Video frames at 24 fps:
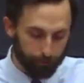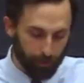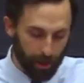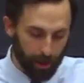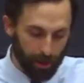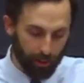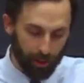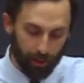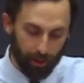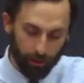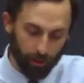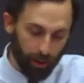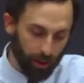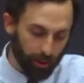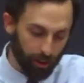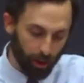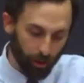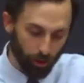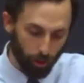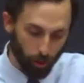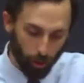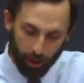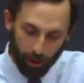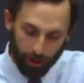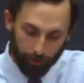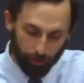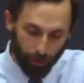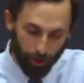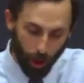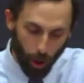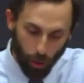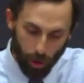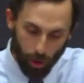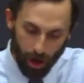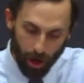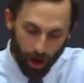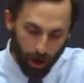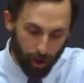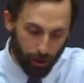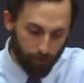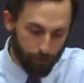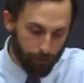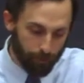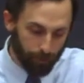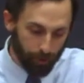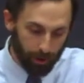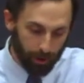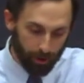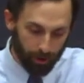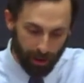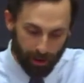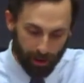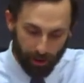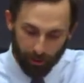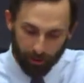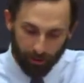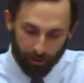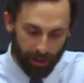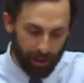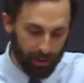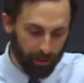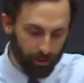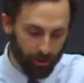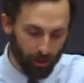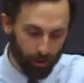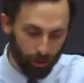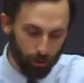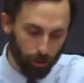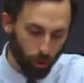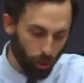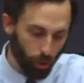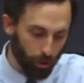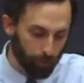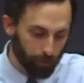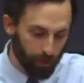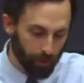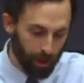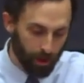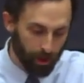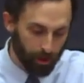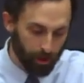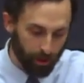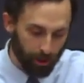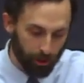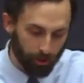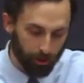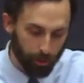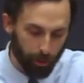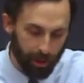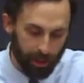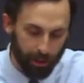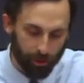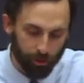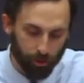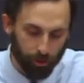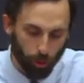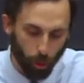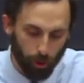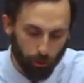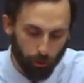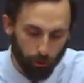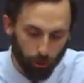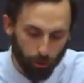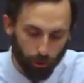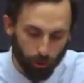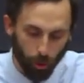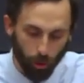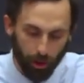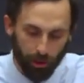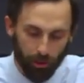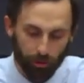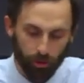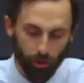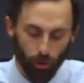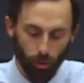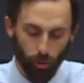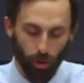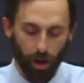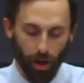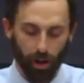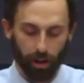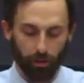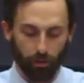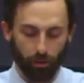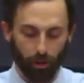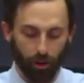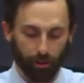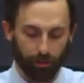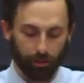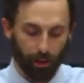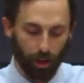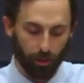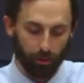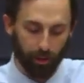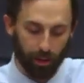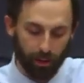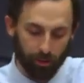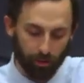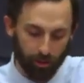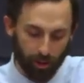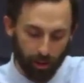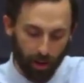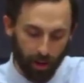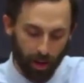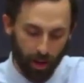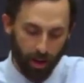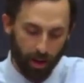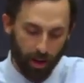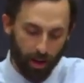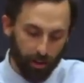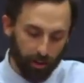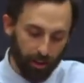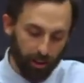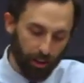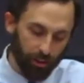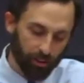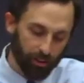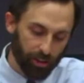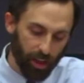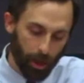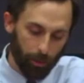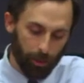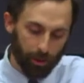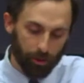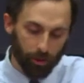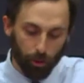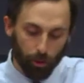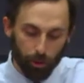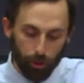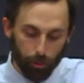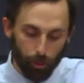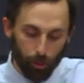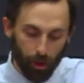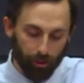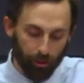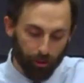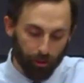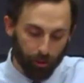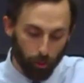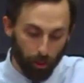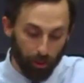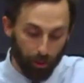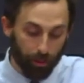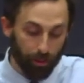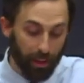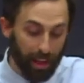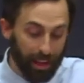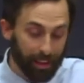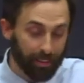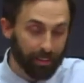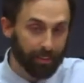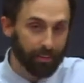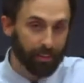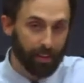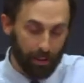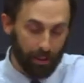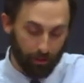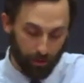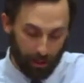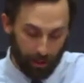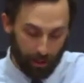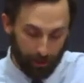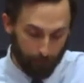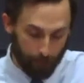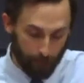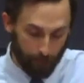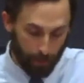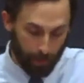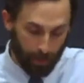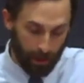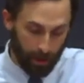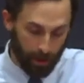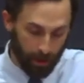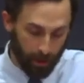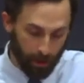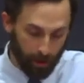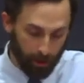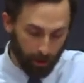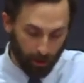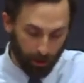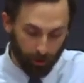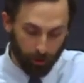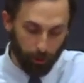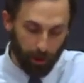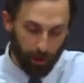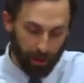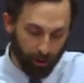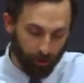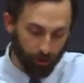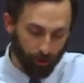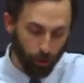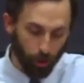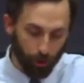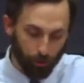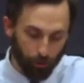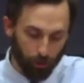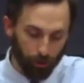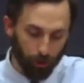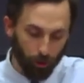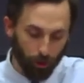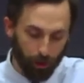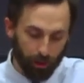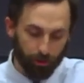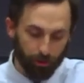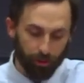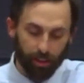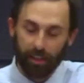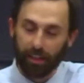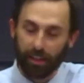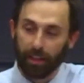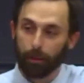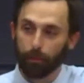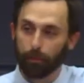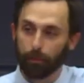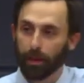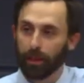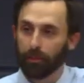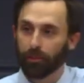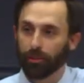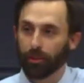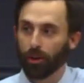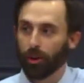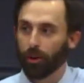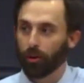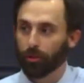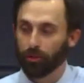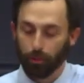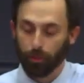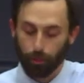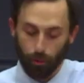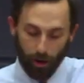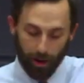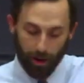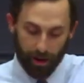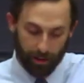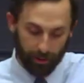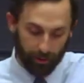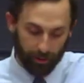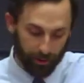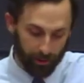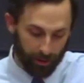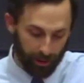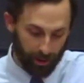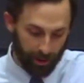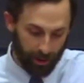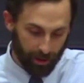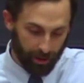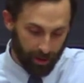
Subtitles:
And then another one, "O come, let us sing to the Lord. Let us make a joyful noise to the rock of our salvation. Let us come into his presence with thanksgiving. Let us make a joyful noise to him in songs of praise."